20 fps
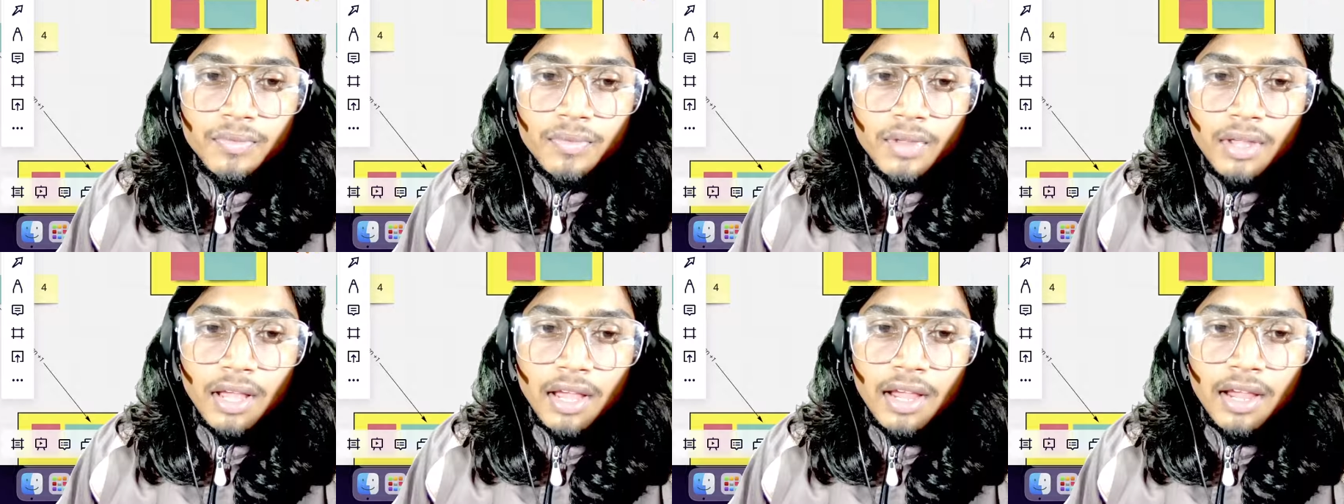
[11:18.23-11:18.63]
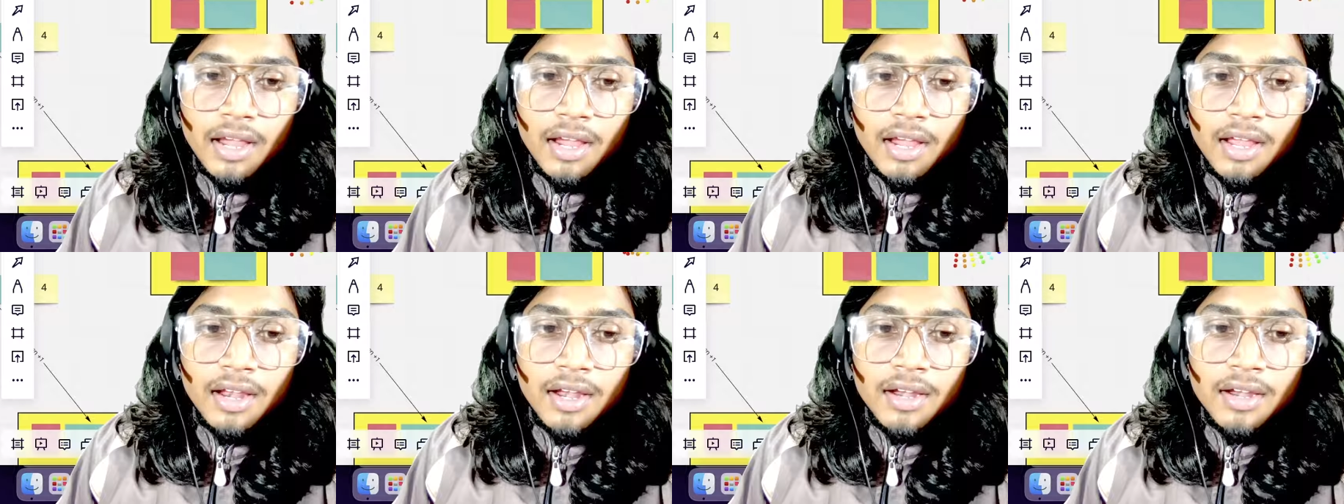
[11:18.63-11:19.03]

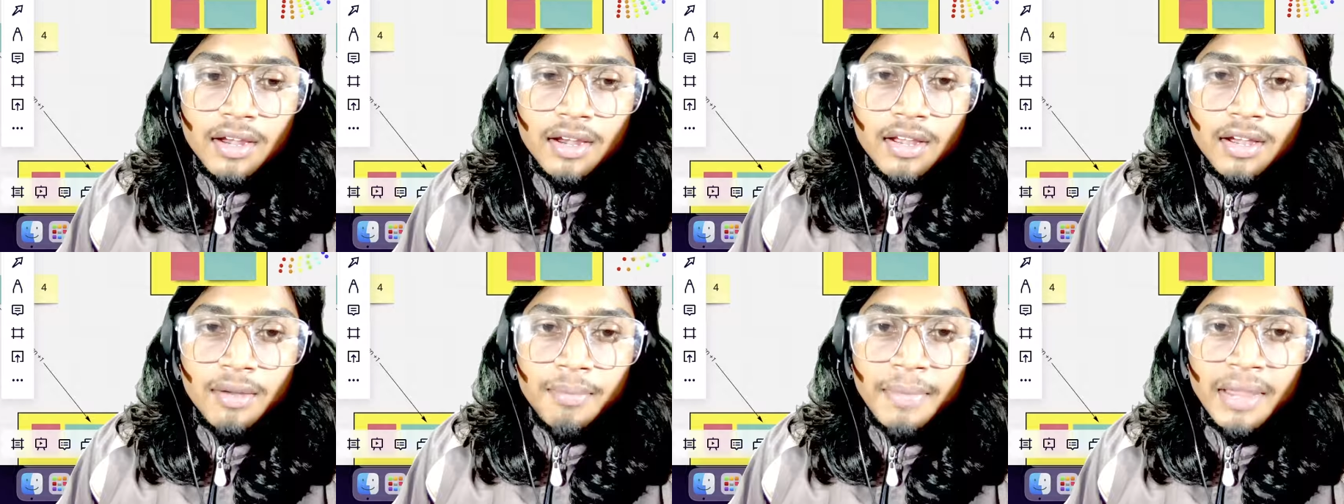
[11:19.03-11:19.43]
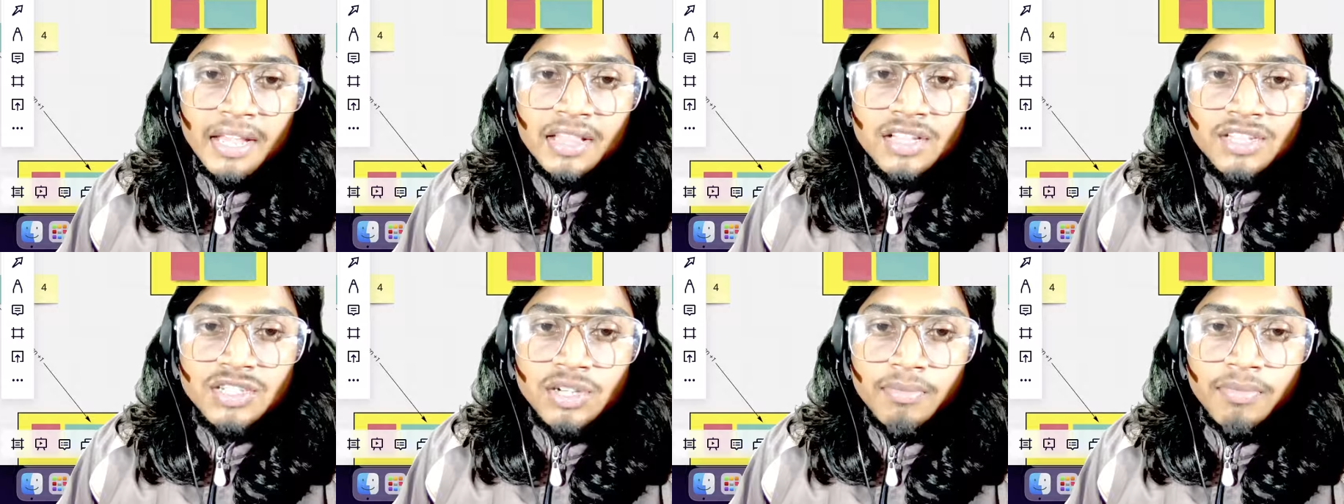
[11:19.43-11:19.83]
and make
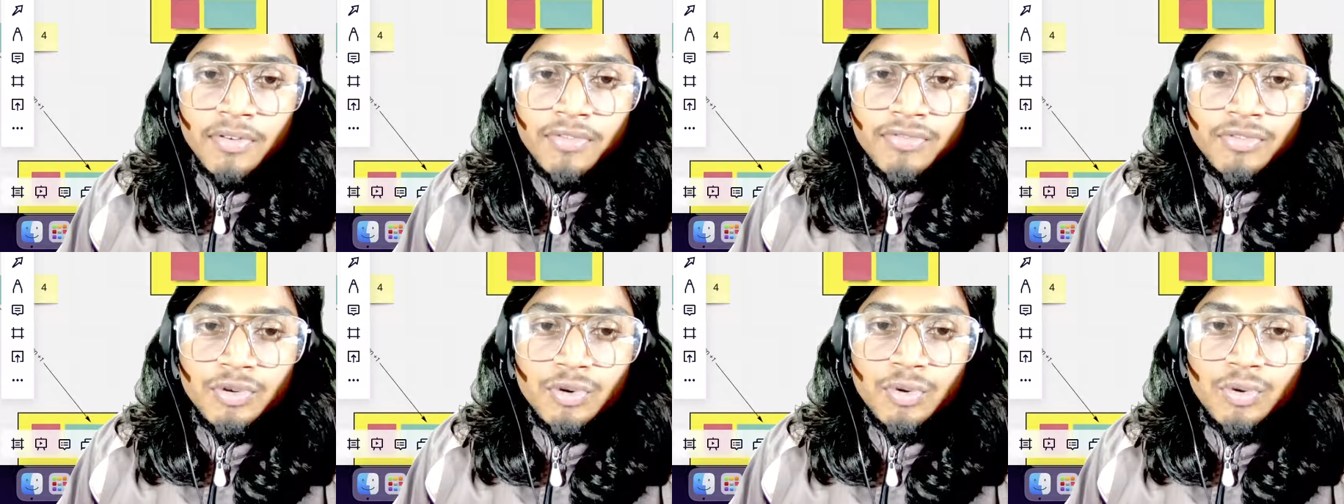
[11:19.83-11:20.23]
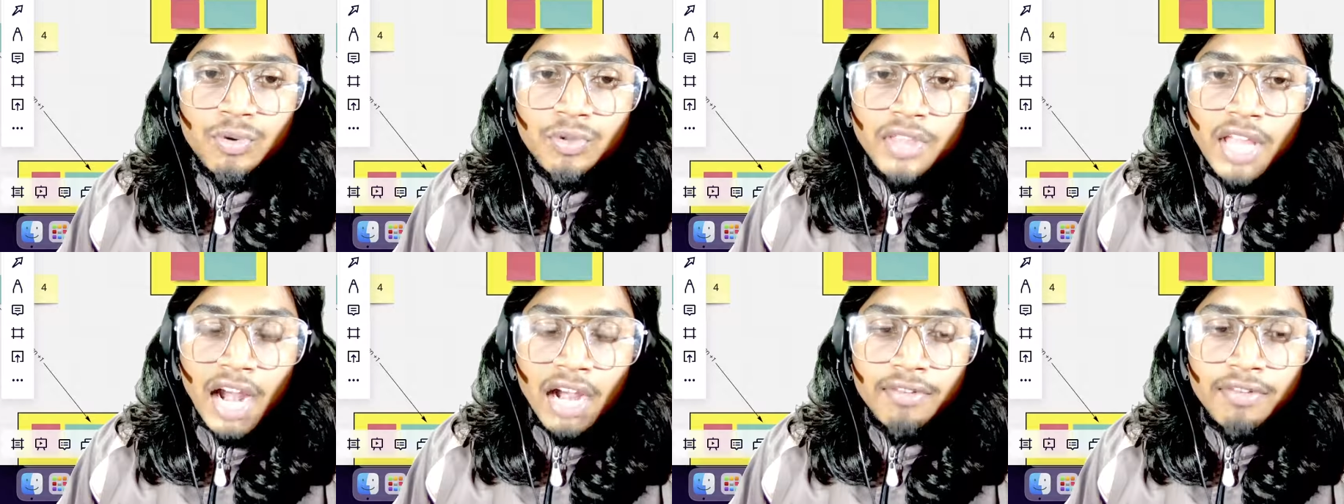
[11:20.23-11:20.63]
the jump of 2,
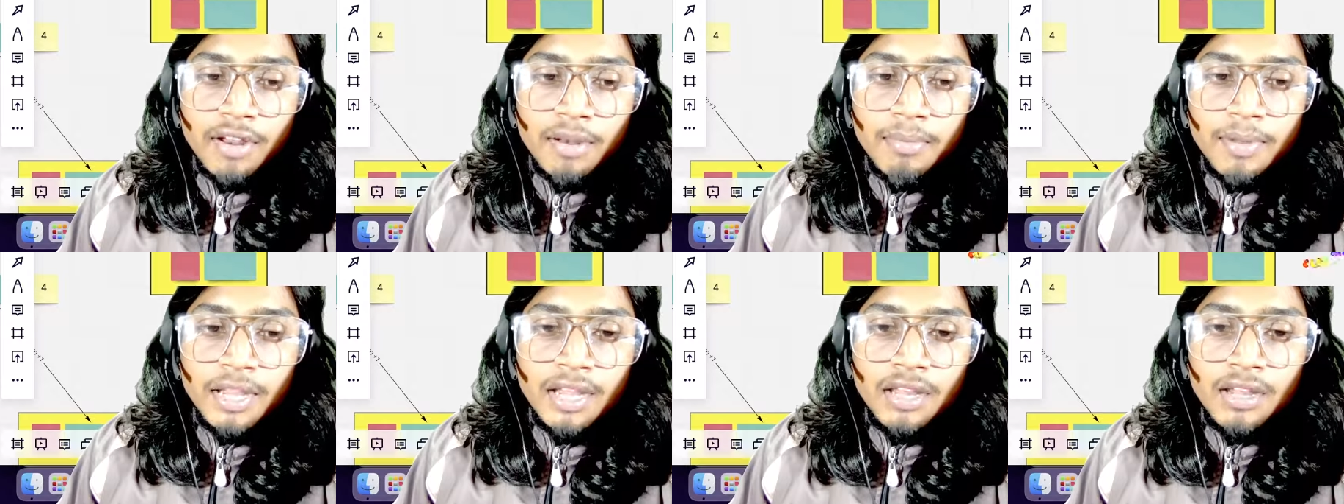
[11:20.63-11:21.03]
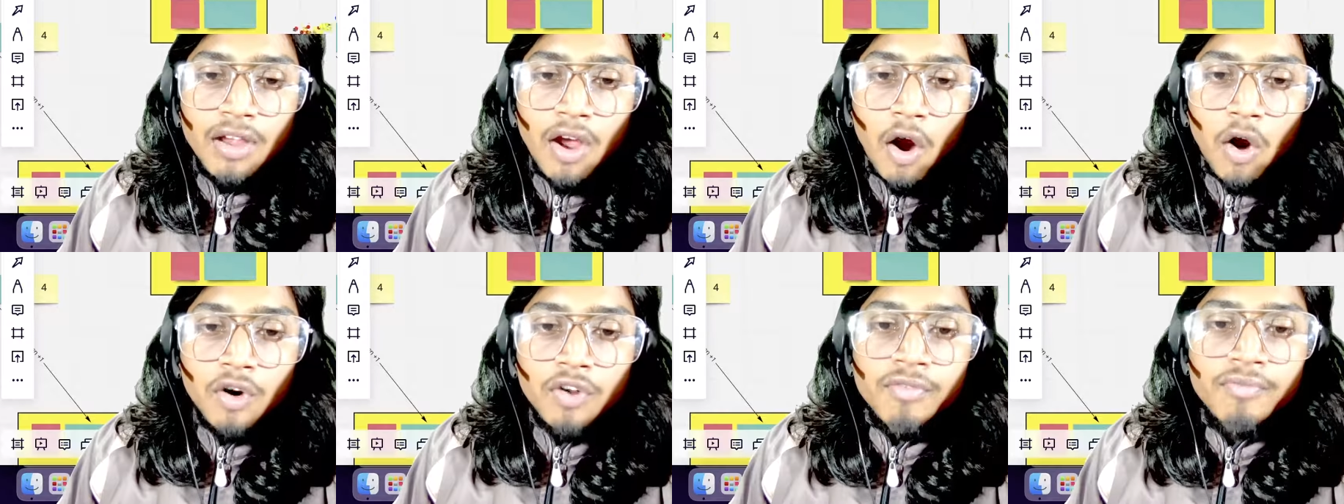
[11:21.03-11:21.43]
that will be
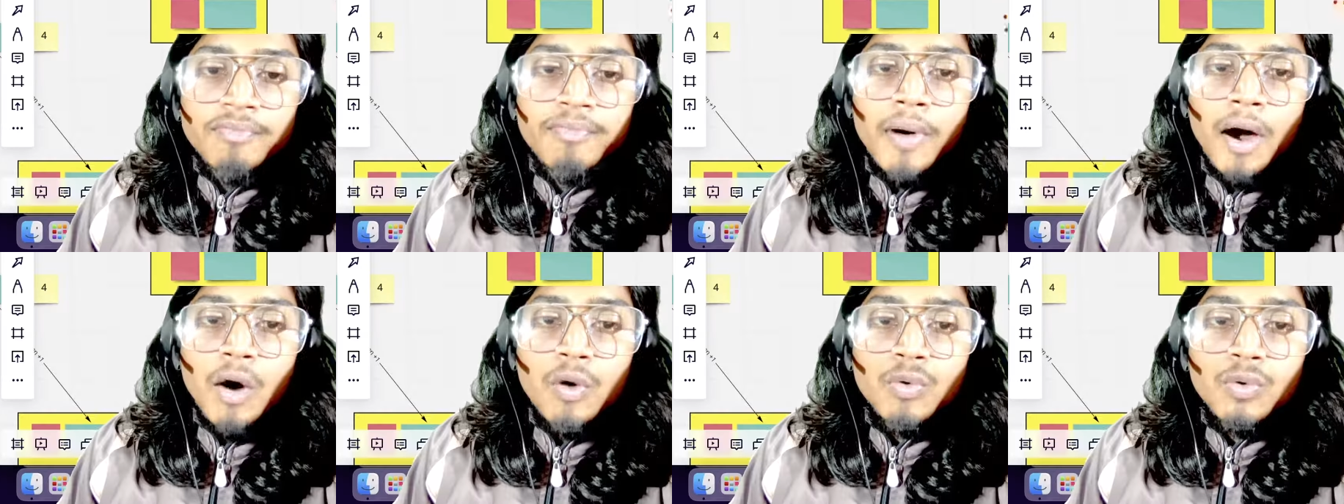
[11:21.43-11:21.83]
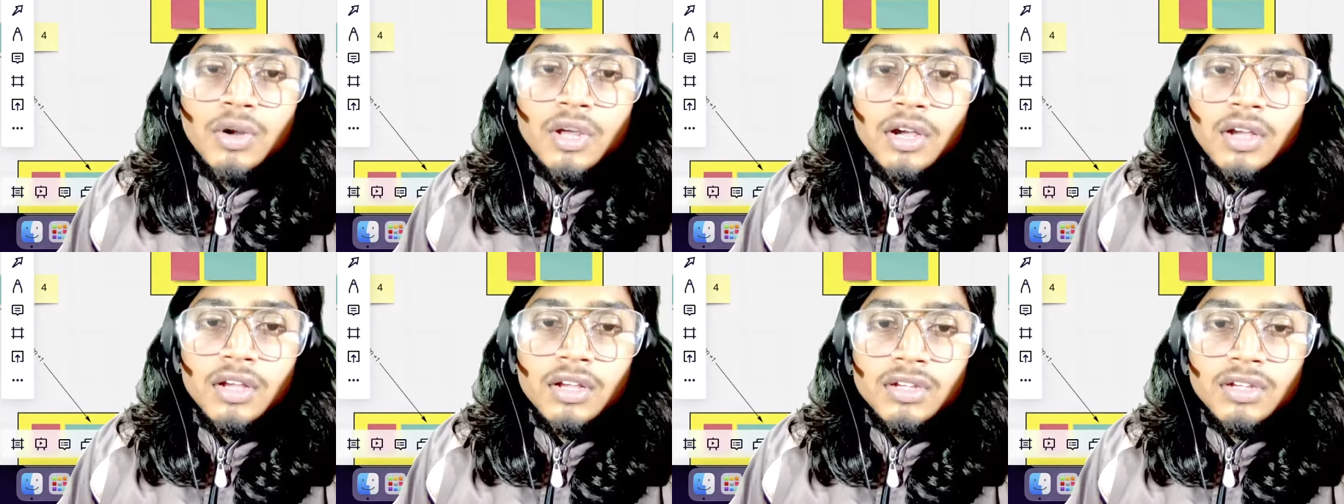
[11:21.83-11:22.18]
out of bound.